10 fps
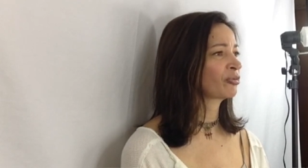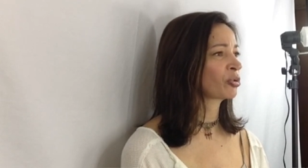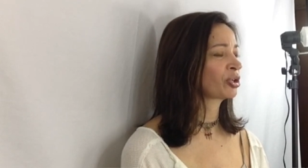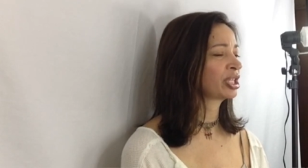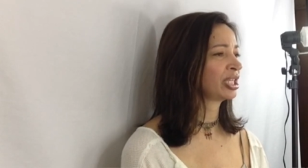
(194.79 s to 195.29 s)

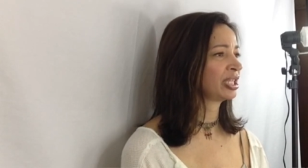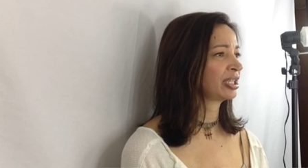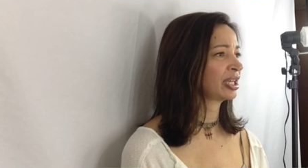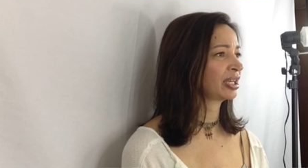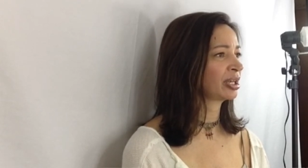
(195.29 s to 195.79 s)
for
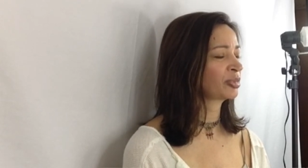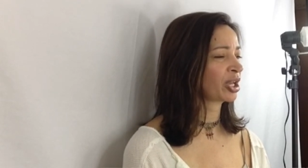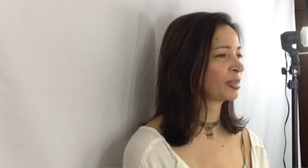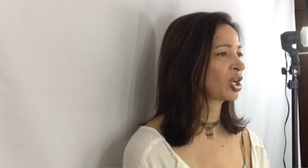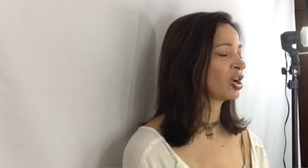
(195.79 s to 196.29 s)
the
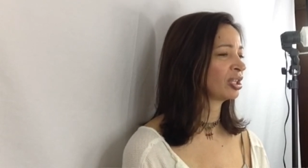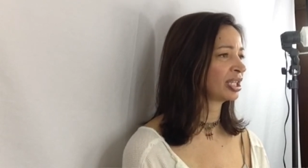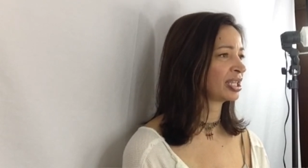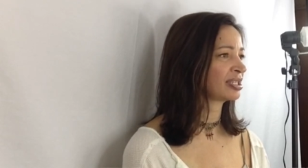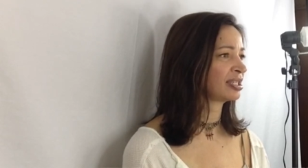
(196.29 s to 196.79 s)
upcoming
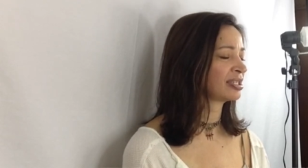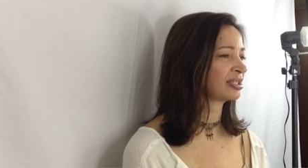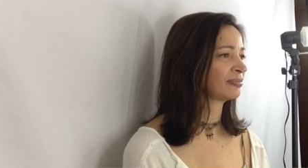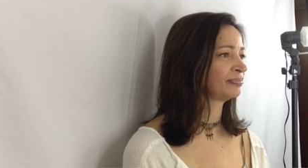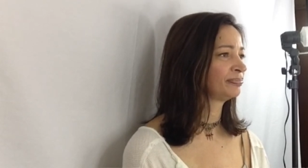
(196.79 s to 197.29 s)
holiday season.